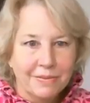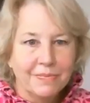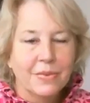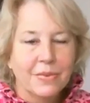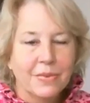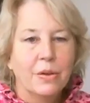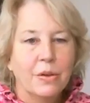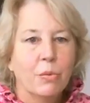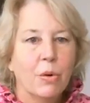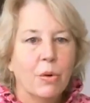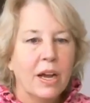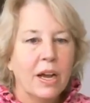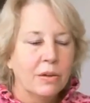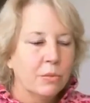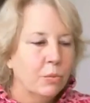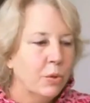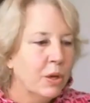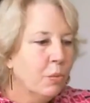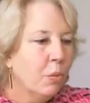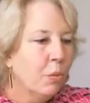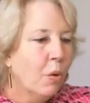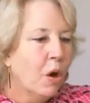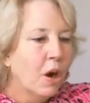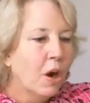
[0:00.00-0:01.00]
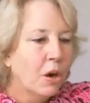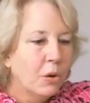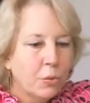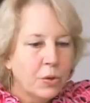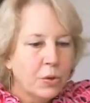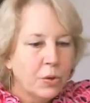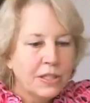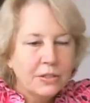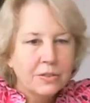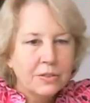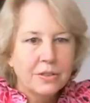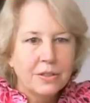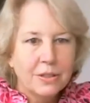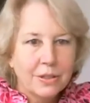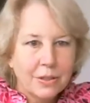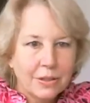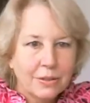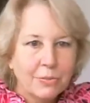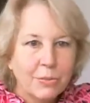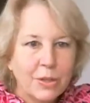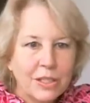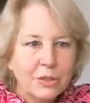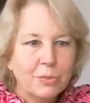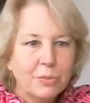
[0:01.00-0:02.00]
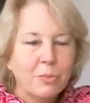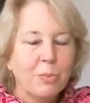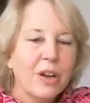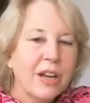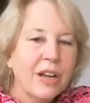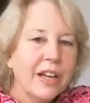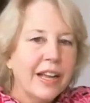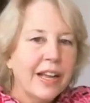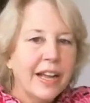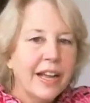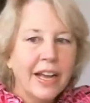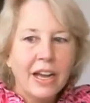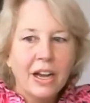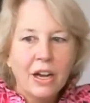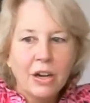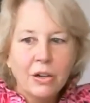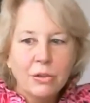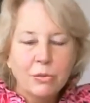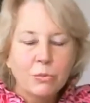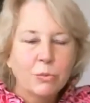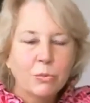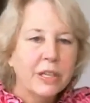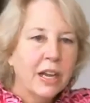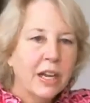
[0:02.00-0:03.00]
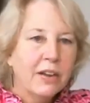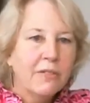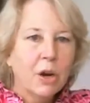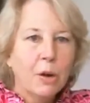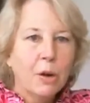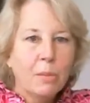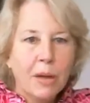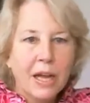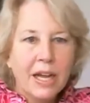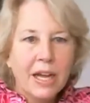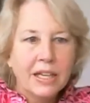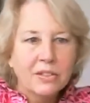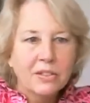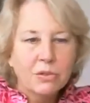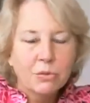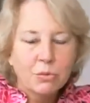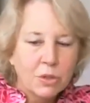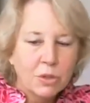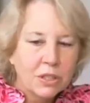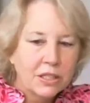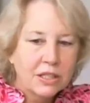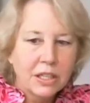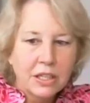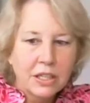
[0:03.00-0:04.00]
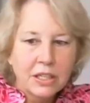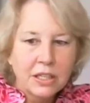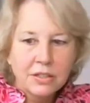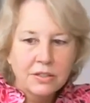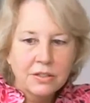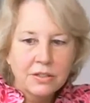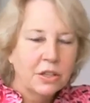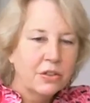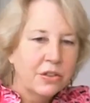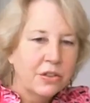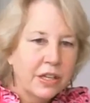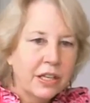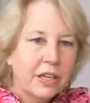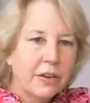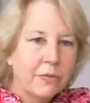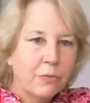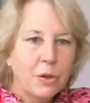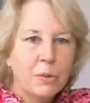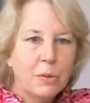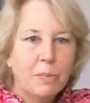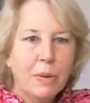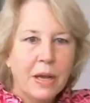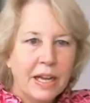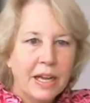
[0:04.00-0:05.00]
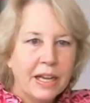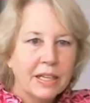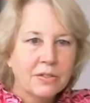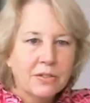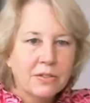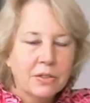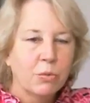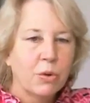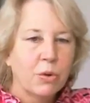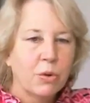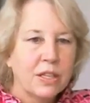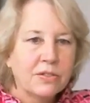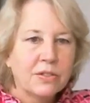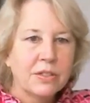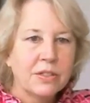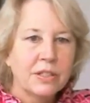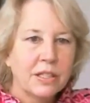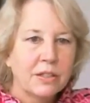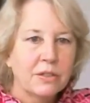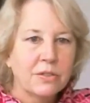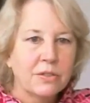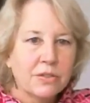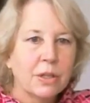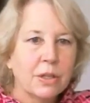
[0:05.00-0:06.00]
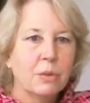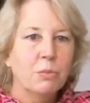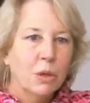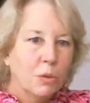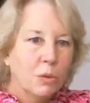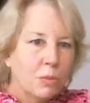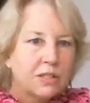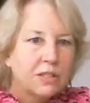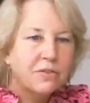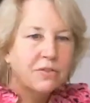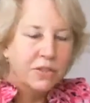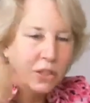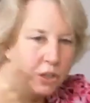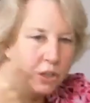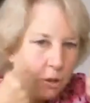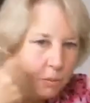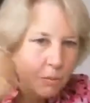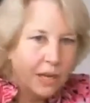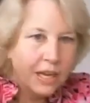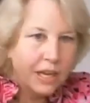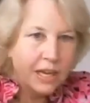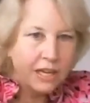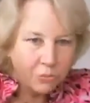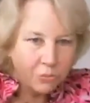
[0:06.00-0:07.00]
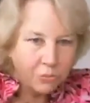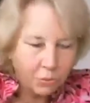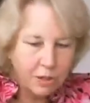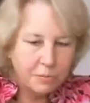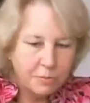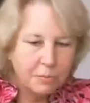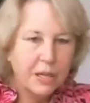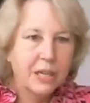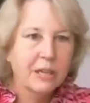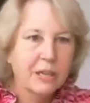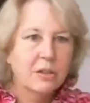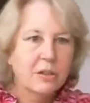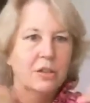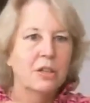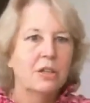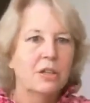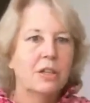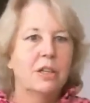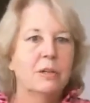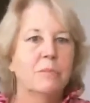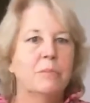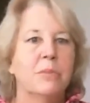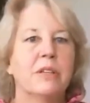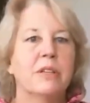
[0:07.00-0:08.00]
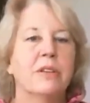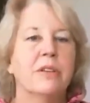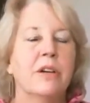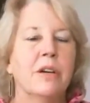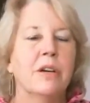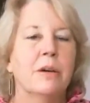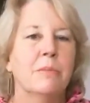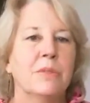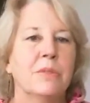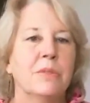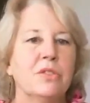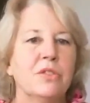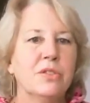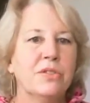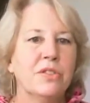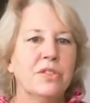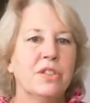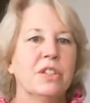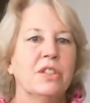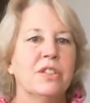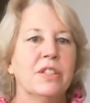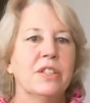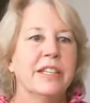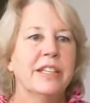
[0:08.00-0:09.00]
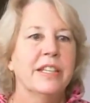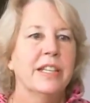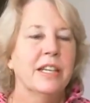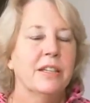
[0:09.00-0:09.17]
Right. Yeah, we spread out, and we have our mask with us so that if we pass a resident or someone, we stick our mask right back on. But it's just good to get